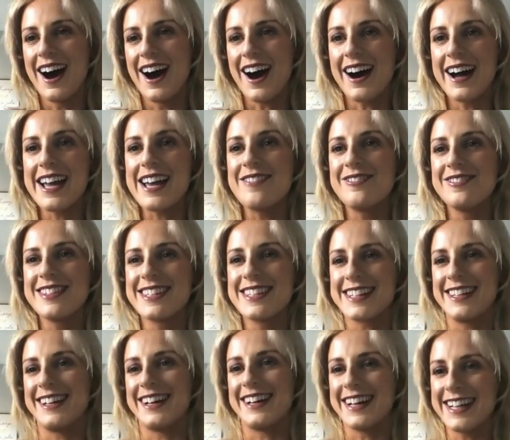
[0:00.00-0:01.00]
I am
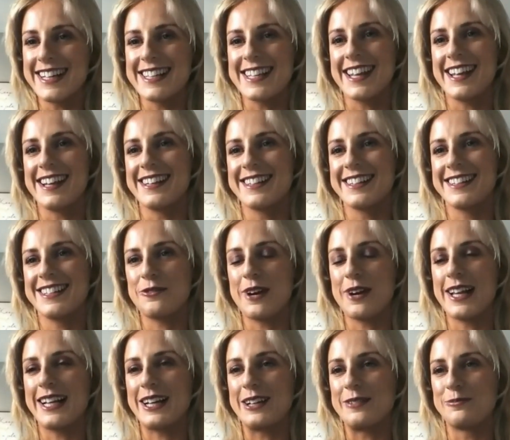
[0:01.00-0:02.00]
delighted to
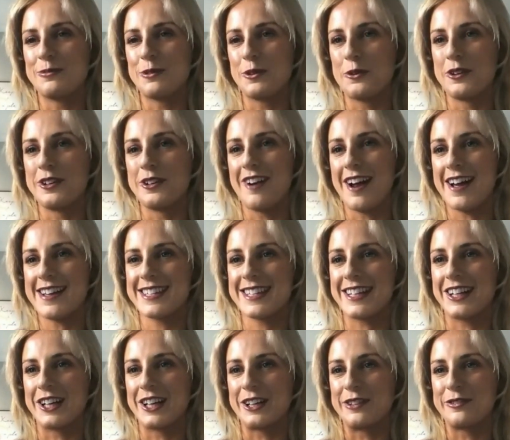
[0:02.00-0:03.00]
welcome Rowan
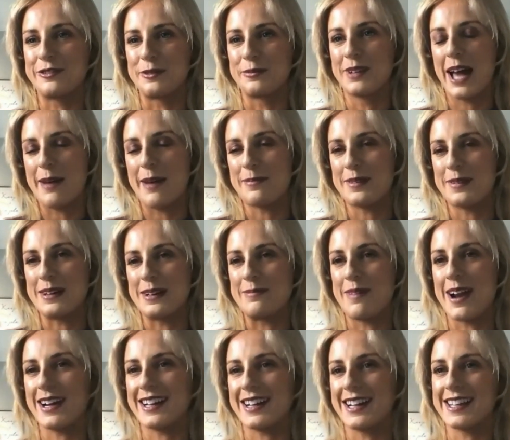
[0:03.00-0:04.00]
Rossiter from Capital
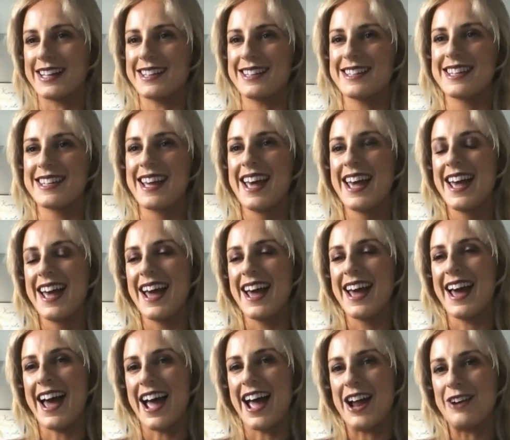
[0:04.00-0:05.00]
Markets
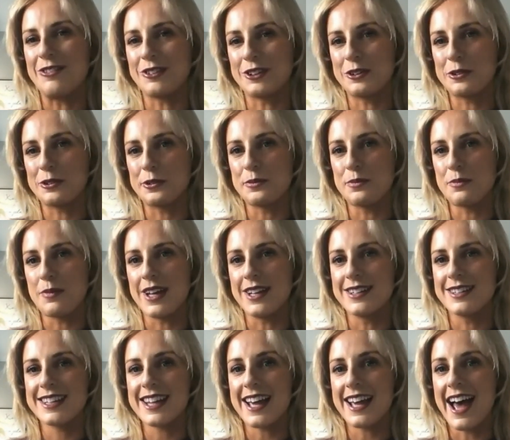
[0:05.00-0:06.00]

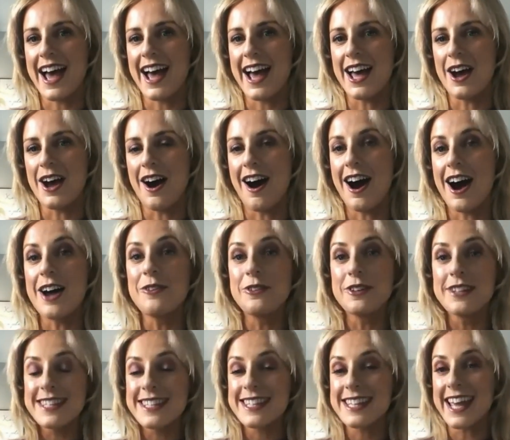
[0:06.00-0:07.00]
Recruitment. I
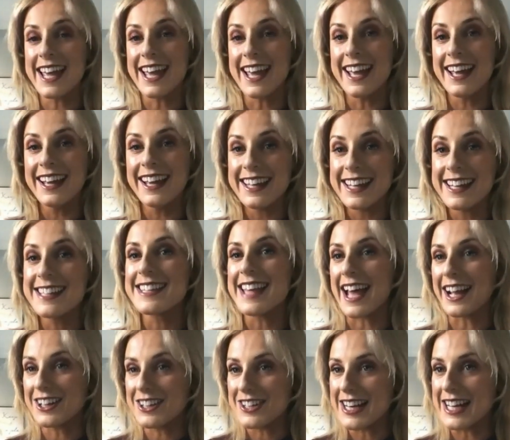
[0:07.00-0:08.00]
would say he's
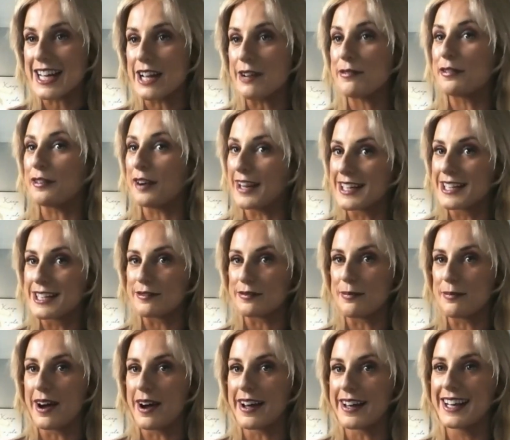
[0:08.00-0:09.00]
actually a friend of
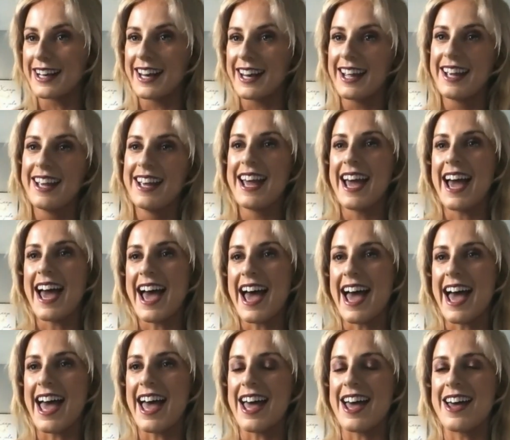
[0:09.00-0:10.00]
mine,
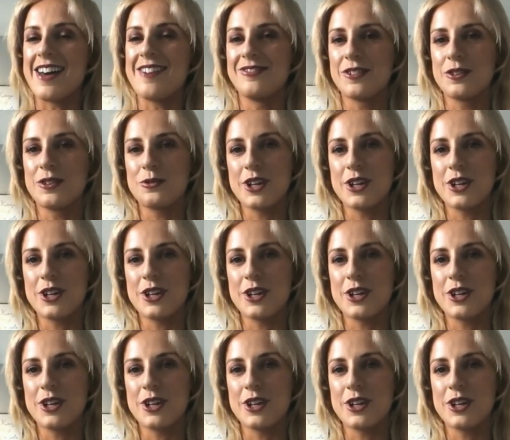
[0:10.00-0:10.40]
and